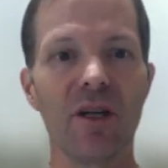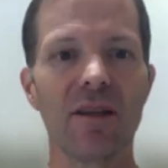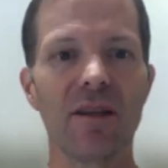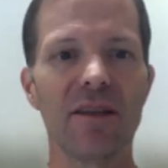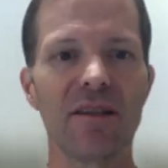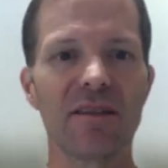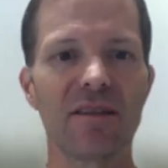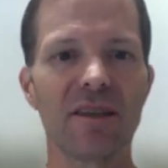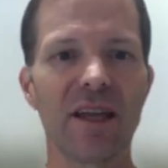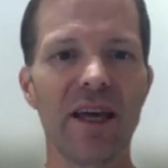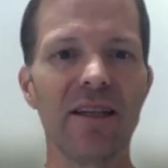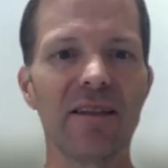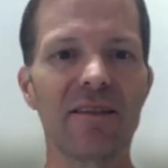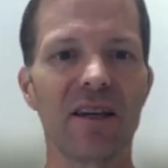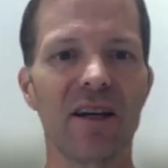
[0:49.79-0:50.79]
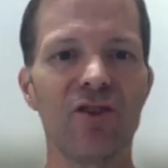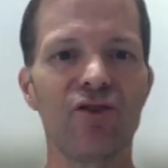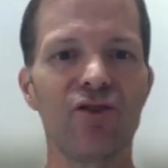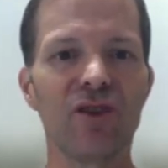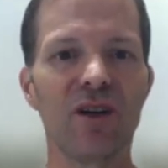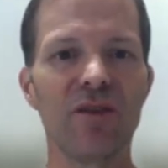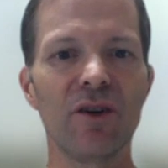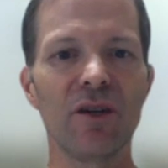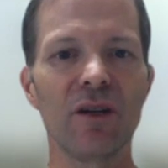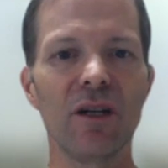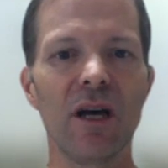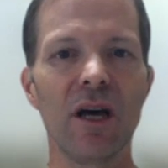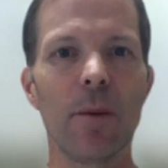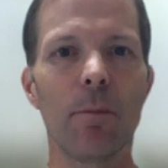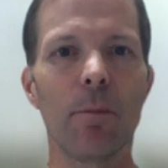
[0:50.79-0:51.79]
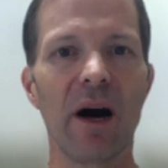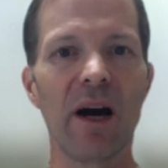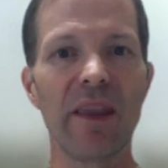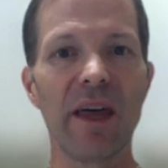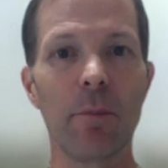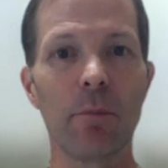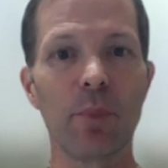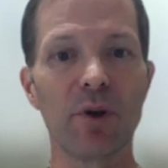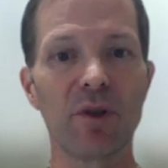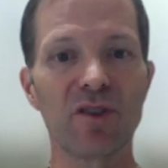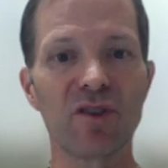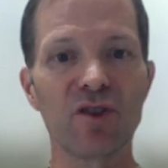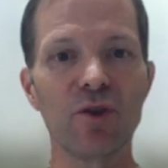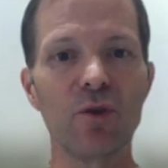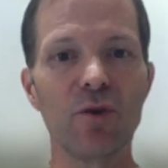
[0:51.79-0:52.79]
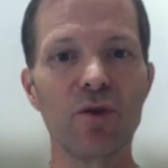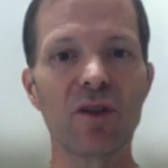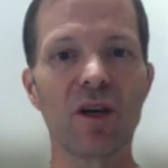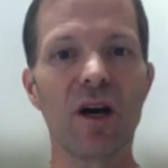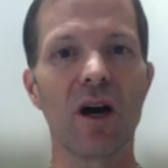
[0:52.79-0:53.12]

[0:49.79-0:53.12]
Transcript: that states are driven by their pursuit